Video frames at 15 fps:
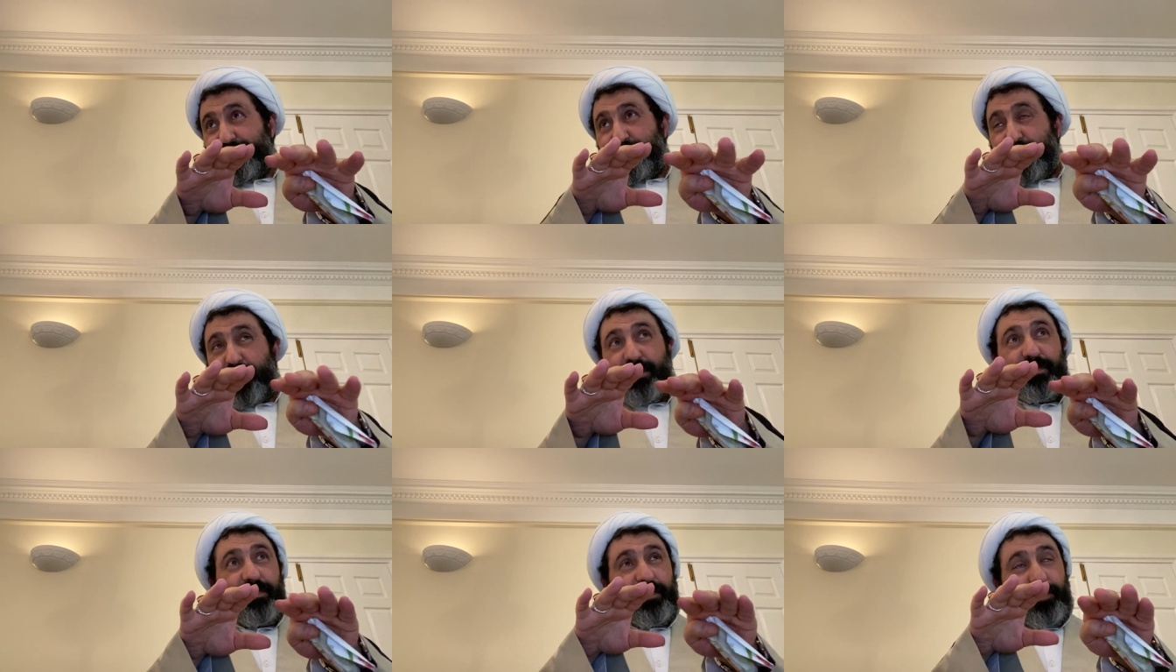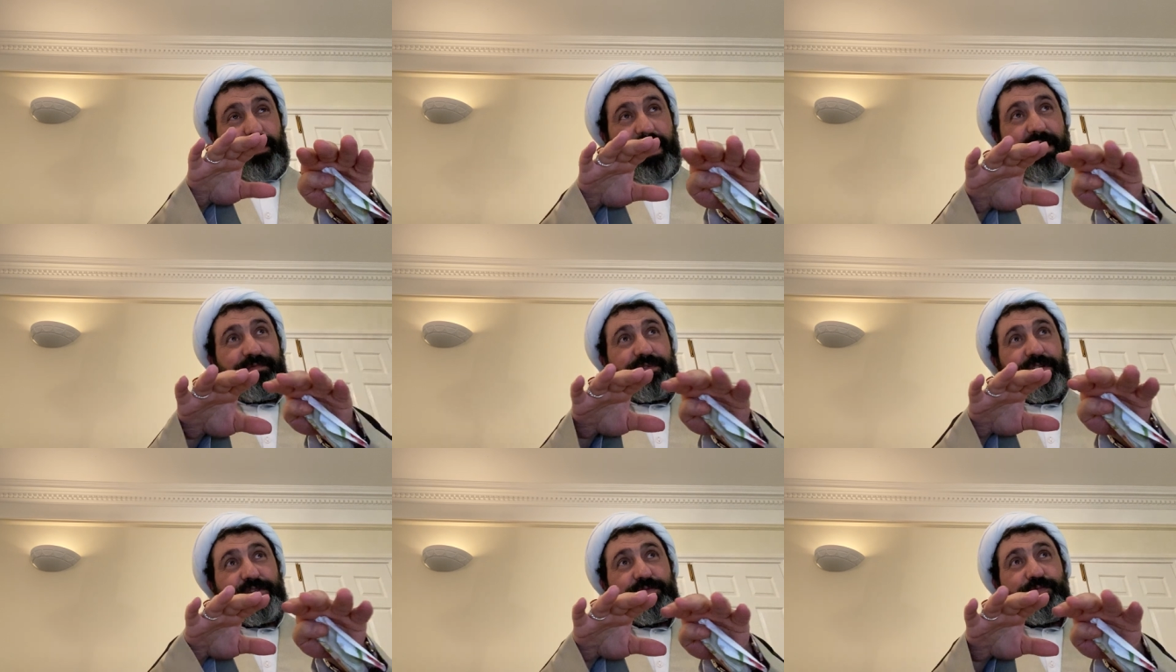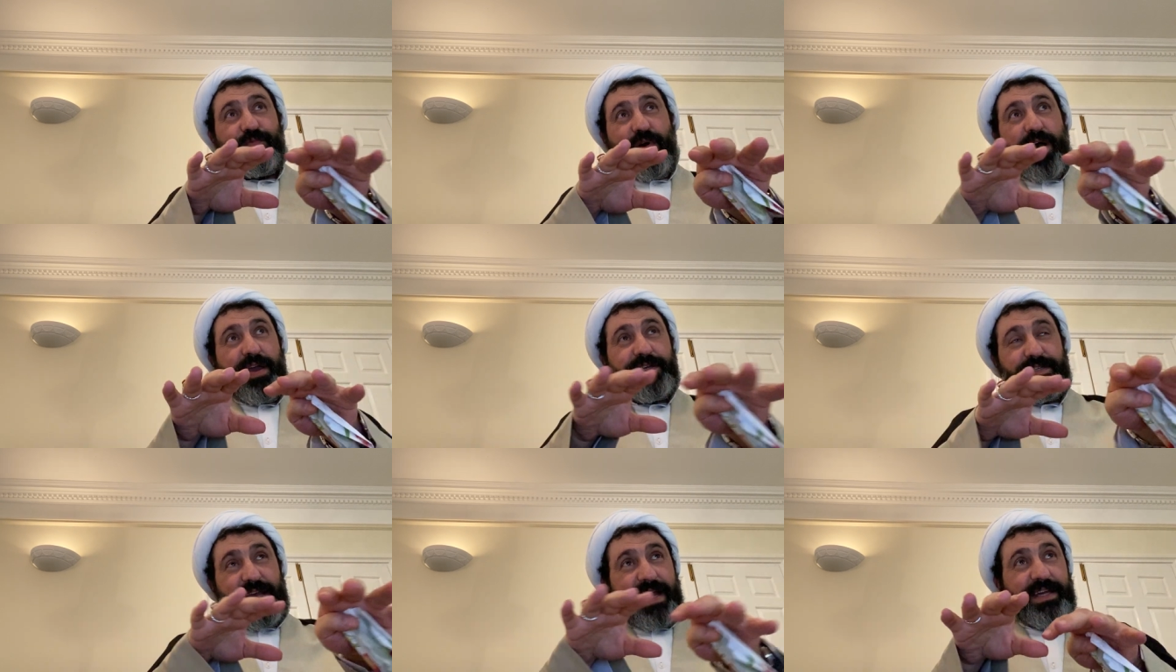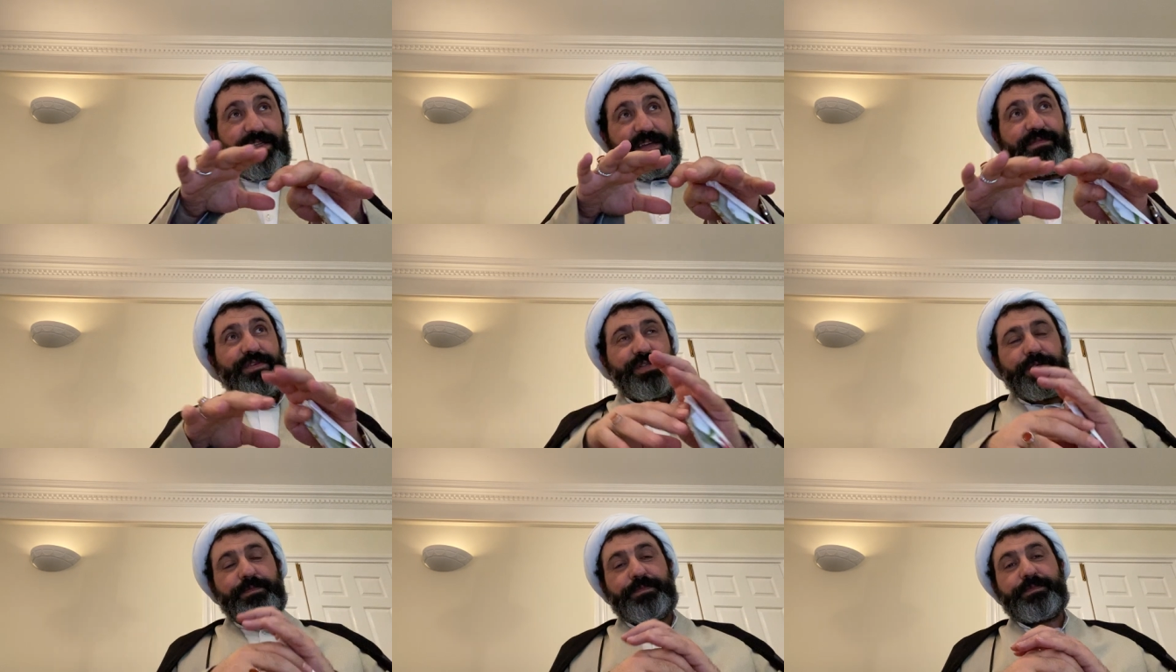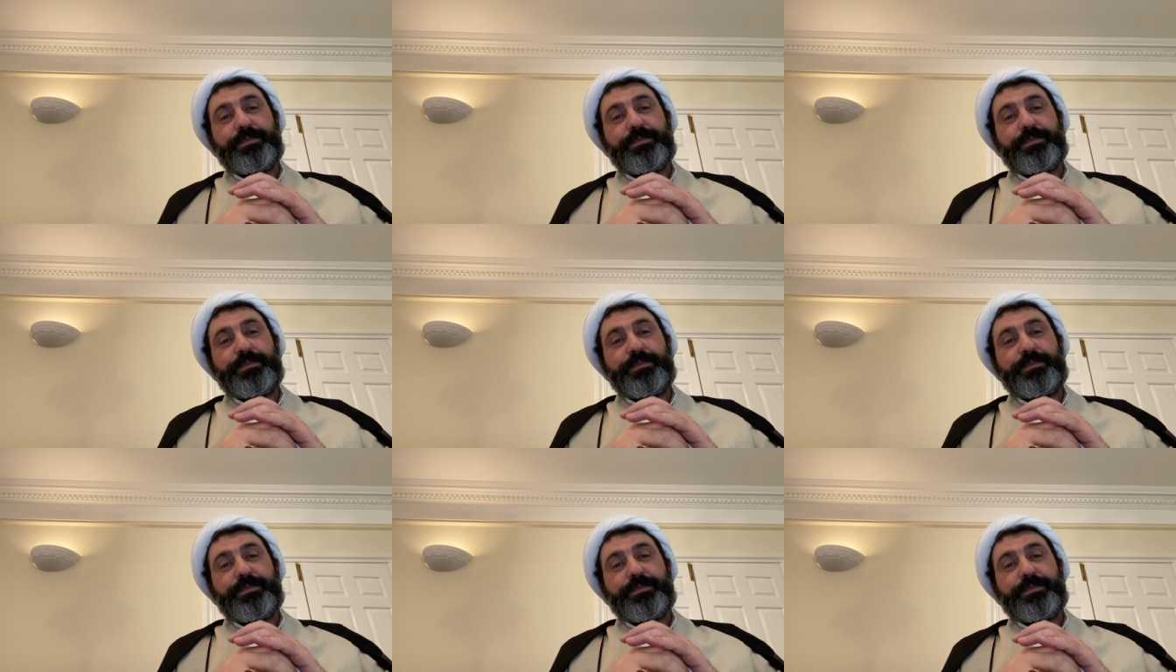We need to have this wise activism.